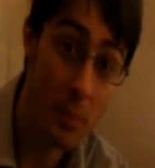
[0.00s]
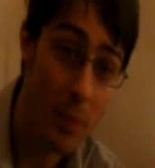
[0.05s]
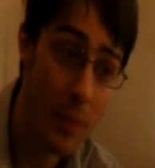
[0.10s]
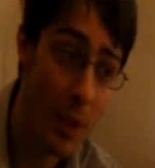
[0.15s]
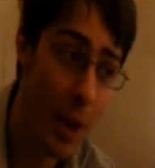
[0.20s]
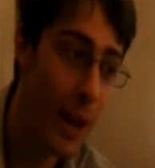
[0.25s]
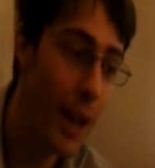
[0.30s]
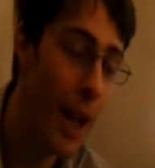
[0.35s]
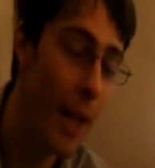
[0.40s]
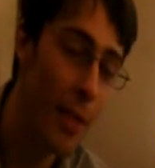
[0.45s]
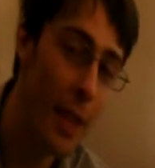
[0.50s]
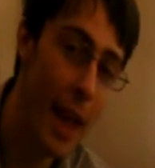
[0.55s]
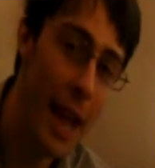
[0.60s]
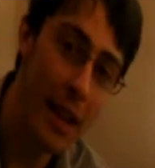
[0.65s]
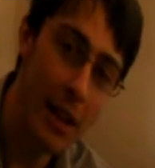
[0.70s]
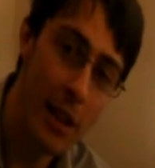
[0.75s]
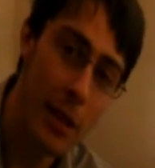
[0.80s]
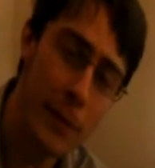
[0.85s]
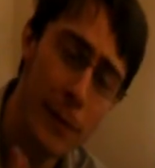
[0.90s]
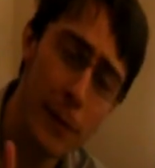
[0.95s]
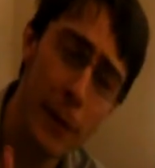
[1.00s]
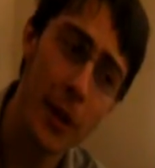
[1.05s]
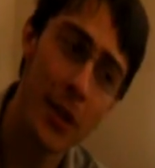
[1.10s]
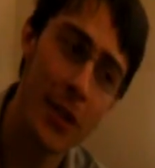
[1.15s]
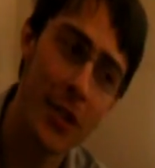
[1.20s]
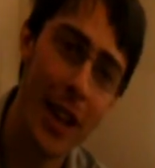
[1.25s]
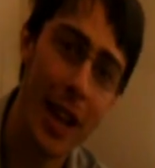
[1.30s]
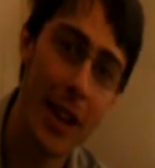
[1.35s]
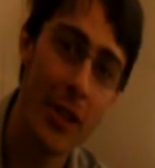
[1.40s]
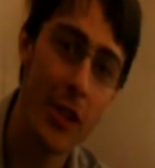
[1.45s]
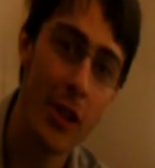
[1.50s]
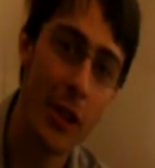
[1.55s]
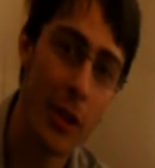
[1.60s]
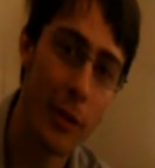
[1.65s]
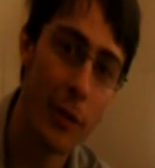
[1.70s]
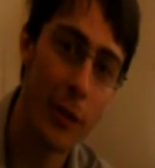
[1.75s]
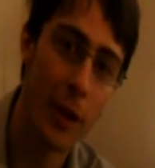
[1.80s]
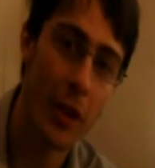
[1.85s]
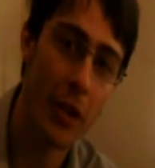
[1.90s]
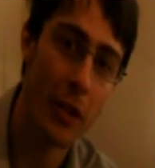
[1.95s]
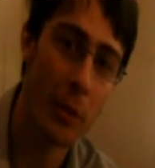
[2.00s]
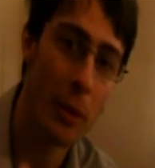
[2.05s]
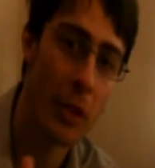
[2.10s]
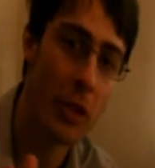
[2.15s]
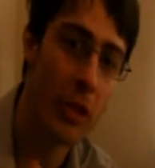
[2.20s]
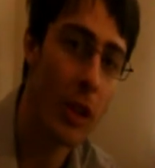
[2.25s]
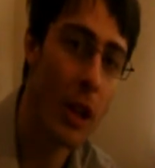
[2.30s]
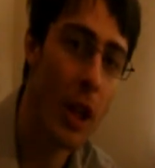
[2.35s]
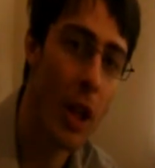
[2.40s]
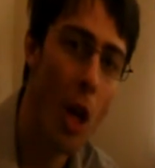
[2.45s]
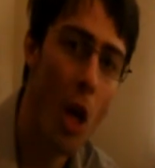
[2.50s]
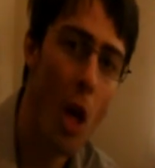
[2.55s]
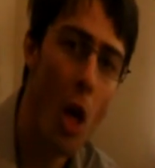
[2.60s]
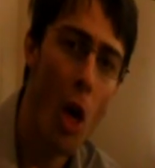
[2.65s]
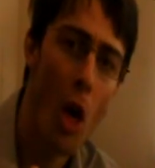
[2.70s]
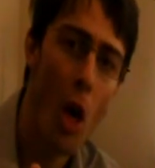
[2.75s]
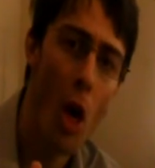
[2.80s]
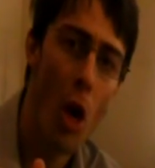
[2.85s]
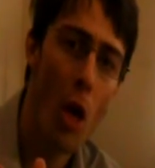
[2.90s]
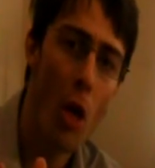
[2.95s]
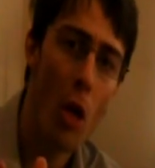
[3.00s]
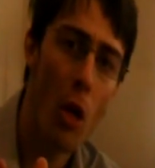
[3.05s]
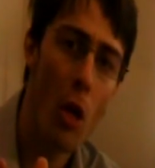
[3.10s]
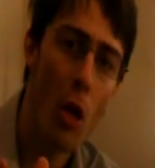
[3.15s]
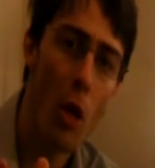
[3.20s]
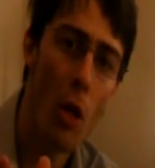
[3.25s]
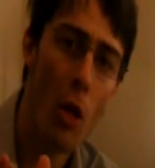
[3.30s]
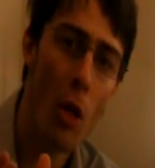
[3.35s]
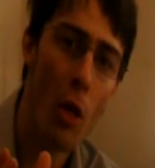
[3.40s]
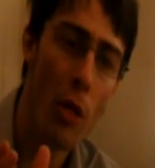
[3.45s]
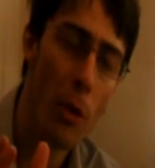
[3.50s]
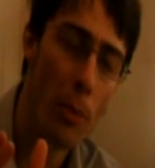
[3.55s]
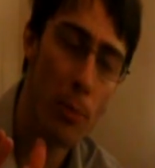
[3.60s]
Right, at the end of the first section of the first mission, the